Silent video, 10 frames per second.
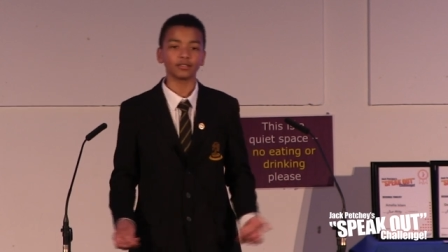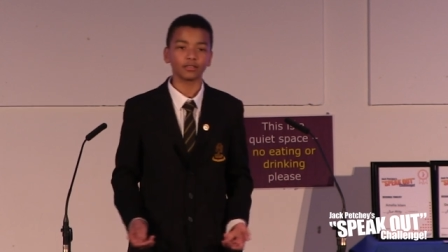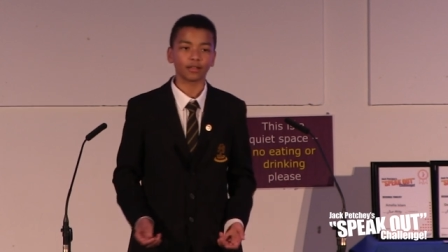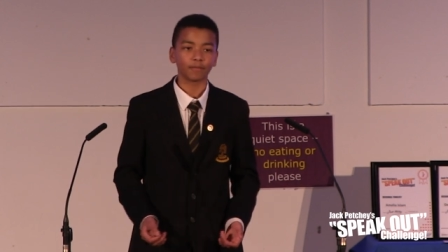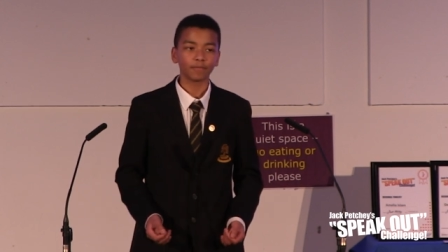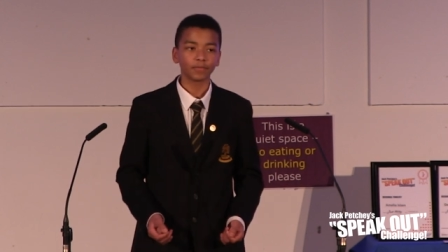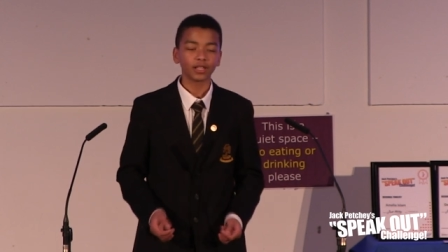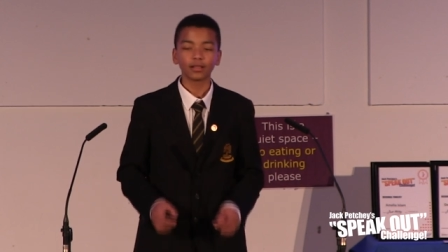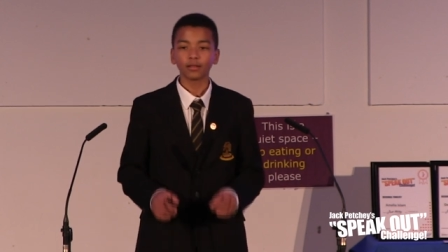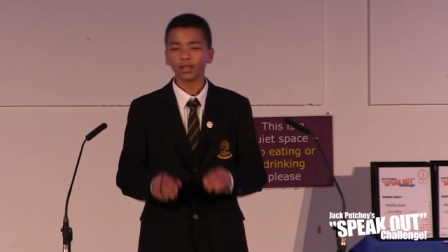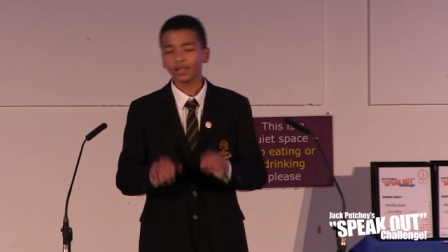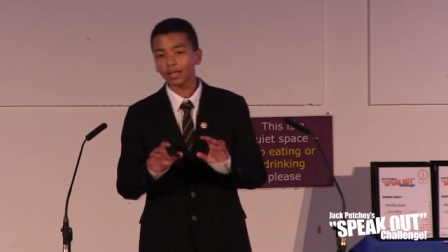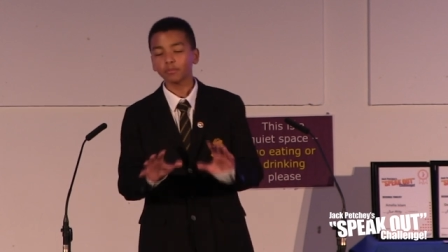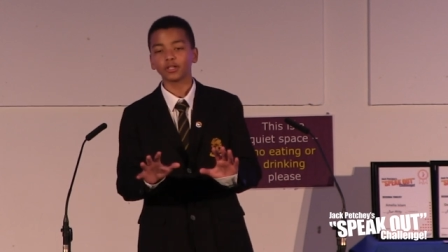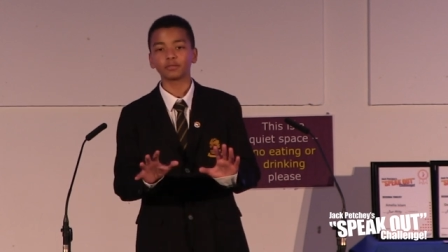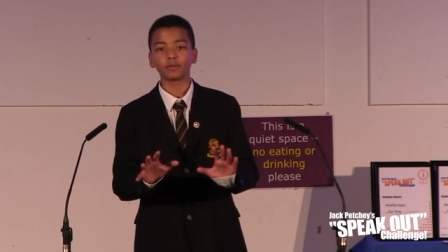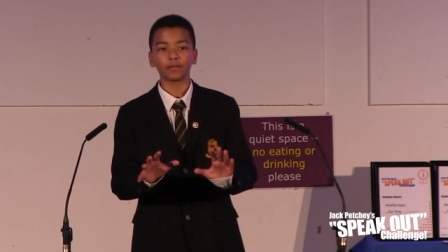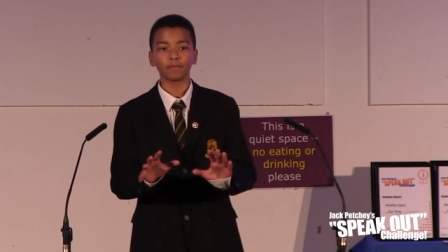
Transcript: either. Let me explain.